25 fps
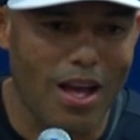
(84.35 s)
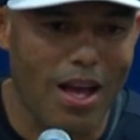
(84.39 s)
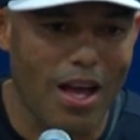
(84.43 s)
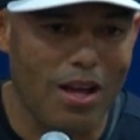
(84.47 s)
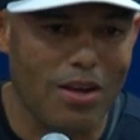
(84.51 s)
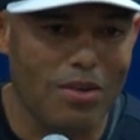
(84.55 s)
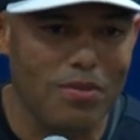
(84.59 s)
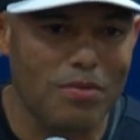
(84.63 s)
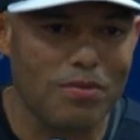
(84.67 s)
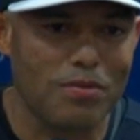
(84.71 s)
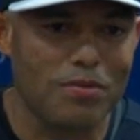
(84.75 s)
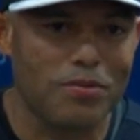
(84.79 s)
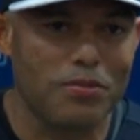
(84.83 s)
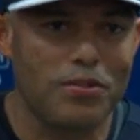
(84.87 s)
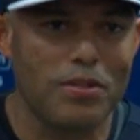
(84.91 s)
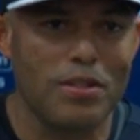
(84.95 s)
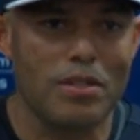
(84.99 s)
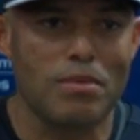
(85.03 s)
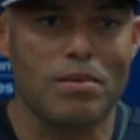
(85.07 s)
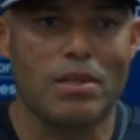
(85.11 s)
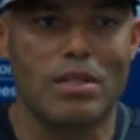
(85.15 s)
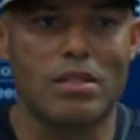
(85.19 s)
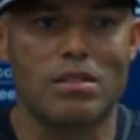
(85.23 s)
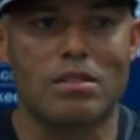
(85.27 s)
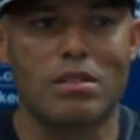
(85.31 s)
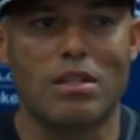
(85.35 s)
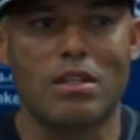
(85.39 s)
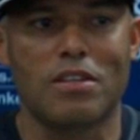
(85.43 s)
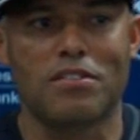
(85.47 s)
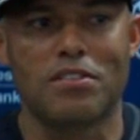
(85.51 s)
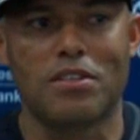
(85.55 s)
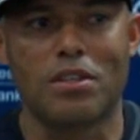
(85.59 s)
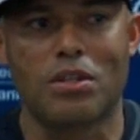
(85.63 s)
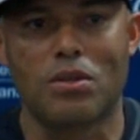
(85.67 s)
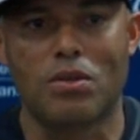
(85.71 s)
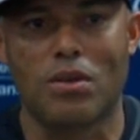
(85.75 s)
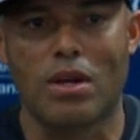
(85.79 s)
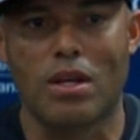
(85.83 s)
I don't feel
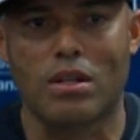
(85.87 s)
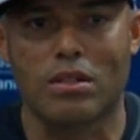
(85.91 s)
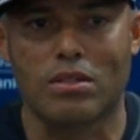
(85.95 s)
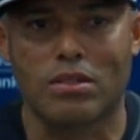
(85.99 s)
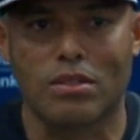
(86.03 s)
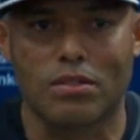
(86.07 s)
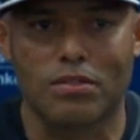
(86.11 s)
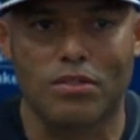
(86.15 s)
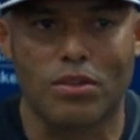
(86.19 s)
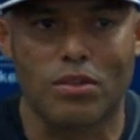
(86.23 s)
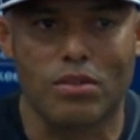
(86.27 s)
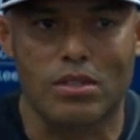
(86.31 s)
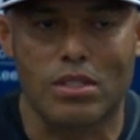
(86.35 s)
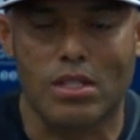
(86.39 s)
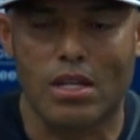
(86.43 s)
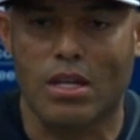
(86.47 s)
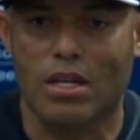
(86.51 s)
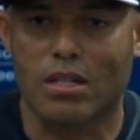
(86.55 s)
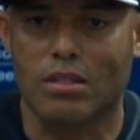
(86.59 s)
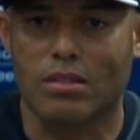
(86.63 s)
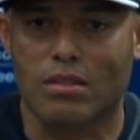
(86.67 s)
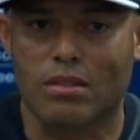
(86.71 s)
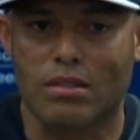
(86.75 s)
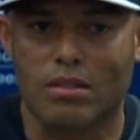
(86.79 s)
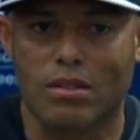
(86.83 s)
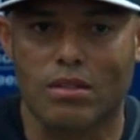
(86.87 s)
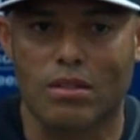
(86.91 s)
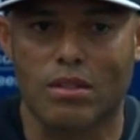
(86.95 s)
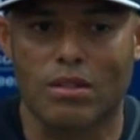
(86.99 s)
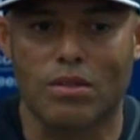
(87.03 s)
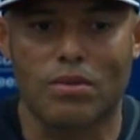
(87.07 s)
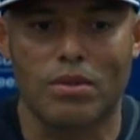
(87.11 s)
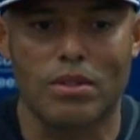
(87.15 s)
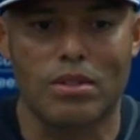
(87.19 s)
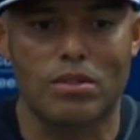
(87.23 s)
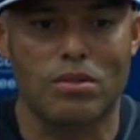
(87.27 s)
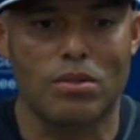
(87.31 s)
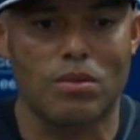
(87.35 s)
myself the greatest of all times. The
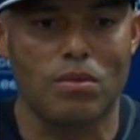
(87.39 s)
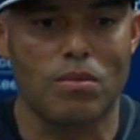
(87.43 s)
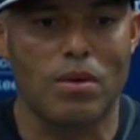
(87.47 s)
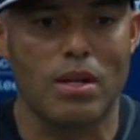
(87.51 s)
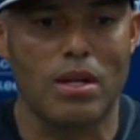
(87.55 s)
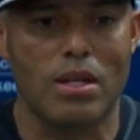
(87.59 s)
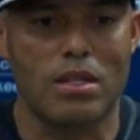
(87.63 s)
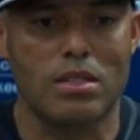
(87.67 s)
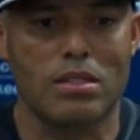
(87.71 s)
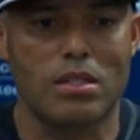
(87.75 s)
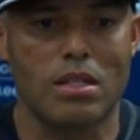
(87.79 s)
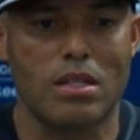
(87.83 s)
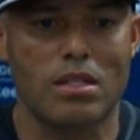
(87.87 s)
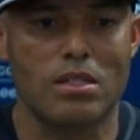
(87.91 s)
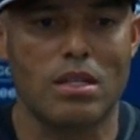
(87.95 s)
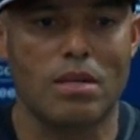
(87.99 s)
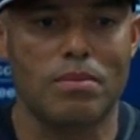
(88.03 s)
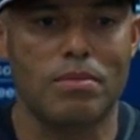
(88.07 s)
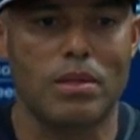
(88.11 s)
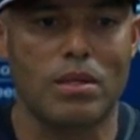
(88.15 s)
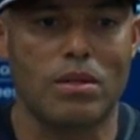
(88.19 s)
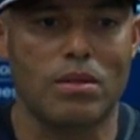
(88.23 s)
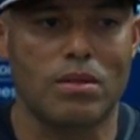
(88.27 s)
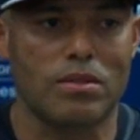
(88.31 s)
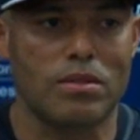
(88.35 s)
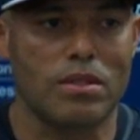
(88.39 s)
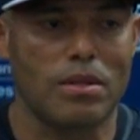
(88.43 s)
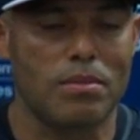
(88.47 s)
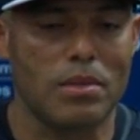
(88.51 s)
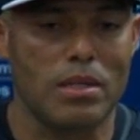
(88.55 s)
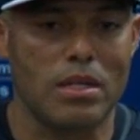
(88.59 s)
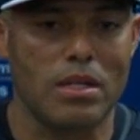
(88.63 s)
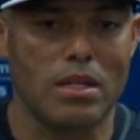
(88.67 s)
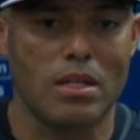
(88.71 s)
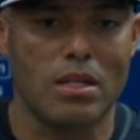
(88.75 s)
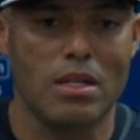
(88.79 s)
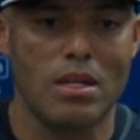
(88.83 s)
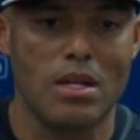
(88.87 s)
reason why I say that because I
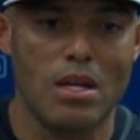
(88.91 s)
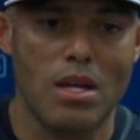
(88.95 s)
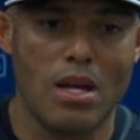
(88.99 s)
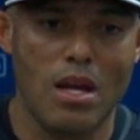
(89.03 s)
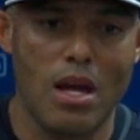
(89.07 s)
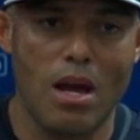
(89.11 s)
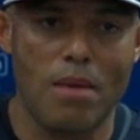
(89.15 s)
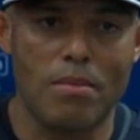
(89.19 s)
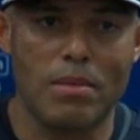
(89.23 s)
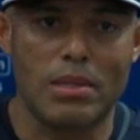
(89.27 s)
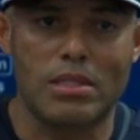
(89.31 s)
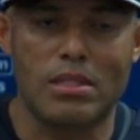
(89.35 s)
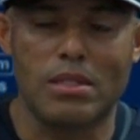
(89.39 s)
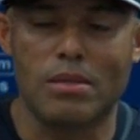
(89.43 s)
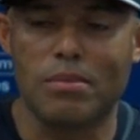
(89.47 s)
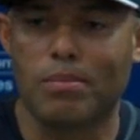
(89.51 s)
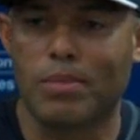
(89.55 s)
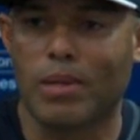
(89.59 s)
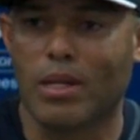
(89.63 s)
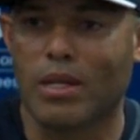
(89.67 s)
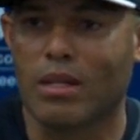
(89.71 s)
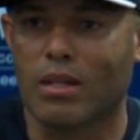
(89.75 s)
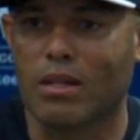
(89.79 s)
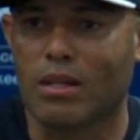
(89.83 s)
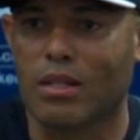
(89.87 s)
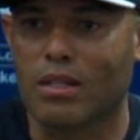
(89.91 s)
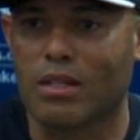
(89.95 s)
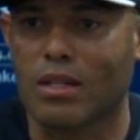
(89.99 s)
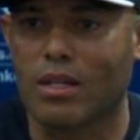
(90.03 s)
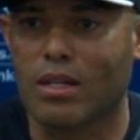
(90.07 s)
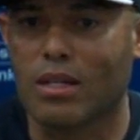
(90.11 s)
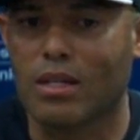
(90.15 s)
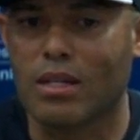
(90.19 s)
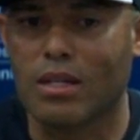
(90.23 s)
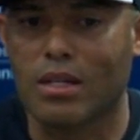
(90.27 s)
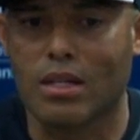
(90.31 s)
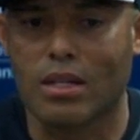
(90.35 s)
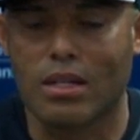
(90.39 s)
mean I'm a team player, and
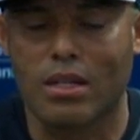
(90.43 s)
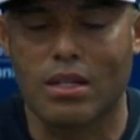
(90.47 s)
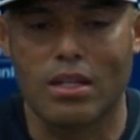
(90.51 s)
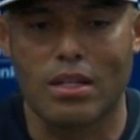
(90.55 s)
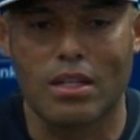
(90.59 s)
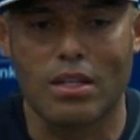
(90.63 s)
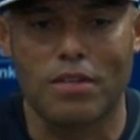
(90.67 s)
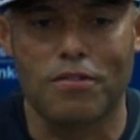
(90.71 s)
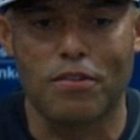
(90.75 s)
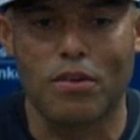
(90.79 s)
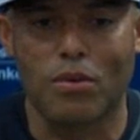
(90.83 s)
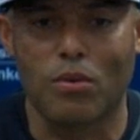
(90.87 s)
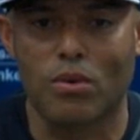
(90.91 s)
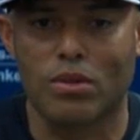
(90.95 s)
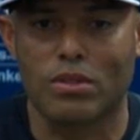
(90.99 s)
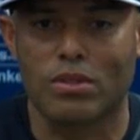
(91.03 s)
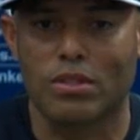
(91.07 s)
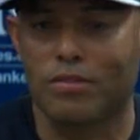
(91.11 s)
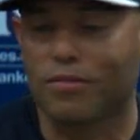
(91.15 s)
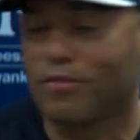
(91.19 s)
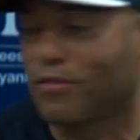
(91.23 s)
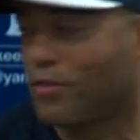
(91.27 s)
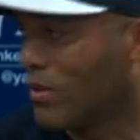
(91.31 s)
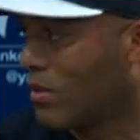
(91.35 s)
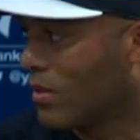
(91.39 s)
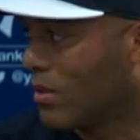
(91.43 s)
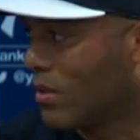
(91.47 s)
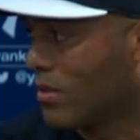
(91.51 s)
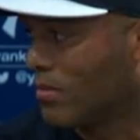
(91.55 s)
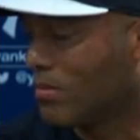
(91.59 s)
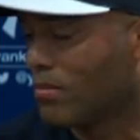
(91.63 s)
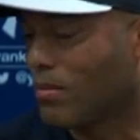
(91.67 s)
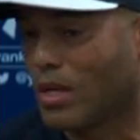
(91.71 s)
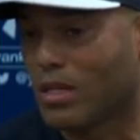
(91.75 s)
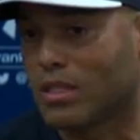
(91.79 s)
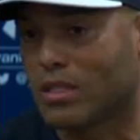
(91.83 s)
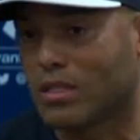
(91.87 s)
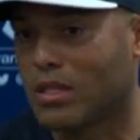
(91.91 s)
uh, if it wasn't for
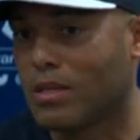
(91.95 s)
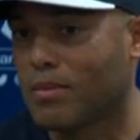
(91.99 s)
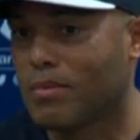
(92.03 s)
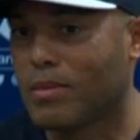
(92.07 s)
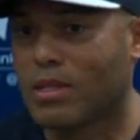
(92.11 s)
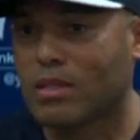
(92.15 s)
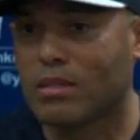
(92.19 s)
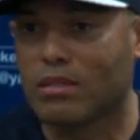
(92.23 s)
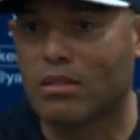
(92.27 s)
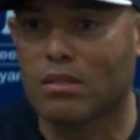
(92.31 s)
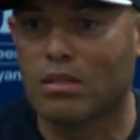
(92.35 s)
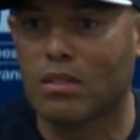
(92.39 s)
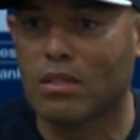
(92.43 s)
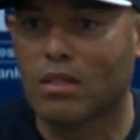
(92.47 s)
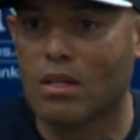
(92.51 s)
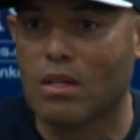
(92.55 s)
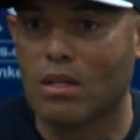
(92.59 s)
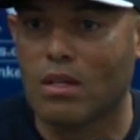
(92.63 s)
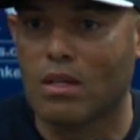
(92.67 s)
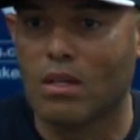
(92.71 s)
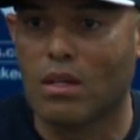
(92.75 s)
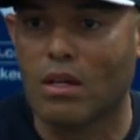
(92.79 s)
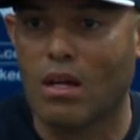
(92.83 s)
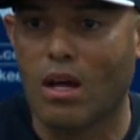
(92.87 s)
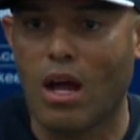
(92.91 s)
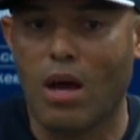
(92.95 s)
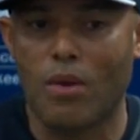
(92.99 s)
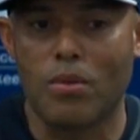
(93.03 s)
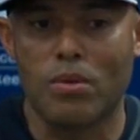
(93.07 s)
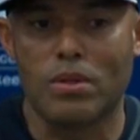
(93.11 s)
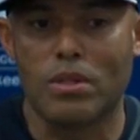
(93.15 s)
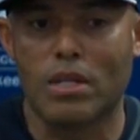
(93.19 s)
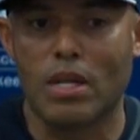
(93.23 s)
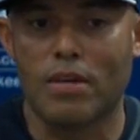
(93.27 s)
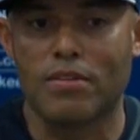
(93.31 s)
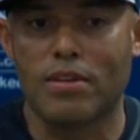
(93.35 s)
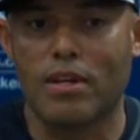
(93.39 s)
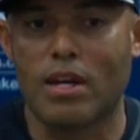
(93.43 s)
my teammates, I
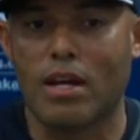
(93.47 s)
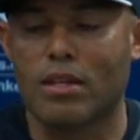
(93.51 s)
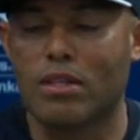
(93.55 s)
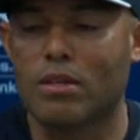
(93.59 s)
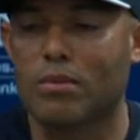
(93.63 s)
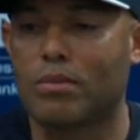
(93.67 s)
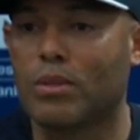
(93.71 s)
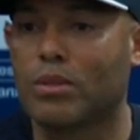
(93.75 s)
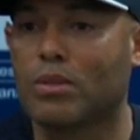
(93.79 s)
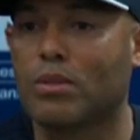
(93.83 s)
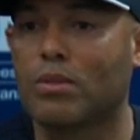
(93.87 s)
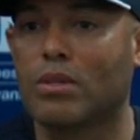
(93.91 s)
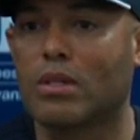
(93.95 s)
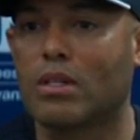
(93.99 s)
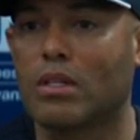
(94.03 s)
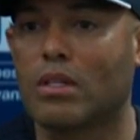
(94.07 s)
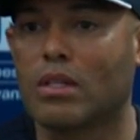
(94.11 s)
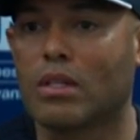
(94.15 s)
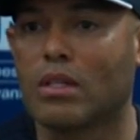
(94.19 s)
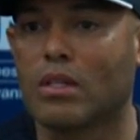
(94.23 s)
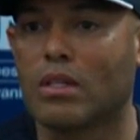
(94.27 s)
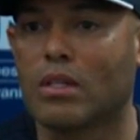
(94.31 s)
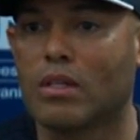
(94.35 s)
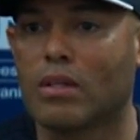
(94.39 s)
would never have the opportunity.